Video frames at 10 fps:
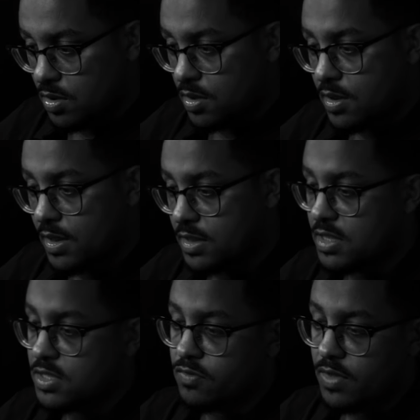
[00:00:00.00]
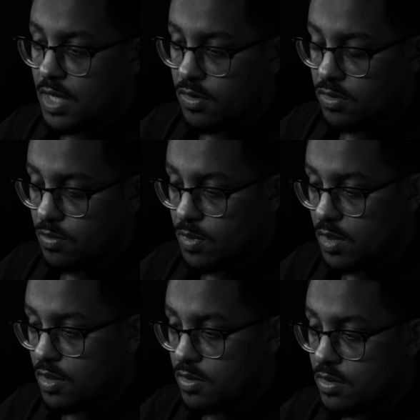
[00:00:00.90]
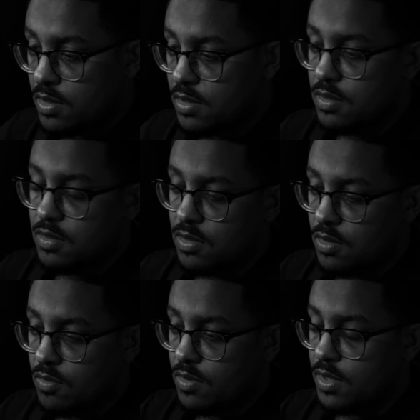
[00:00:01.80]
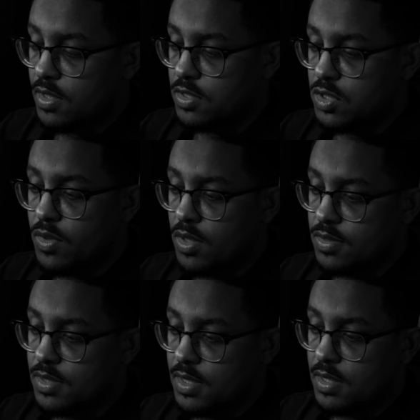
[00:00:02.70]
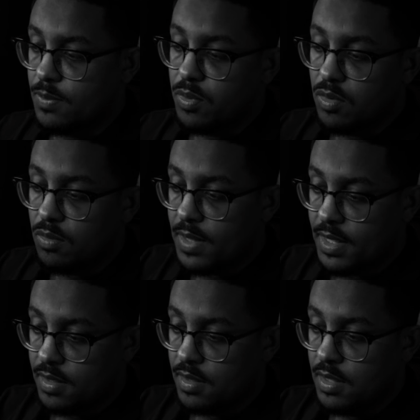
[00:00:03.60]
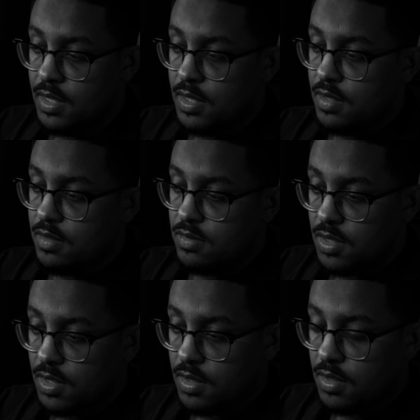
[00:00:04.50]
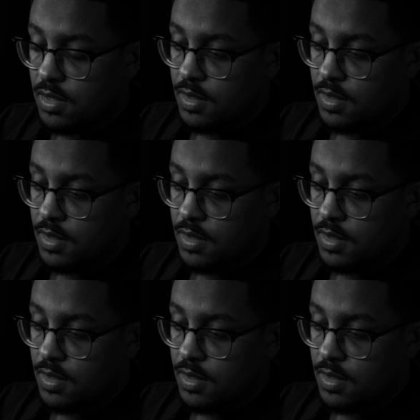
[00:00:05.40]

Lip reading: this is a change of character, because this is only showing us that the pullback is done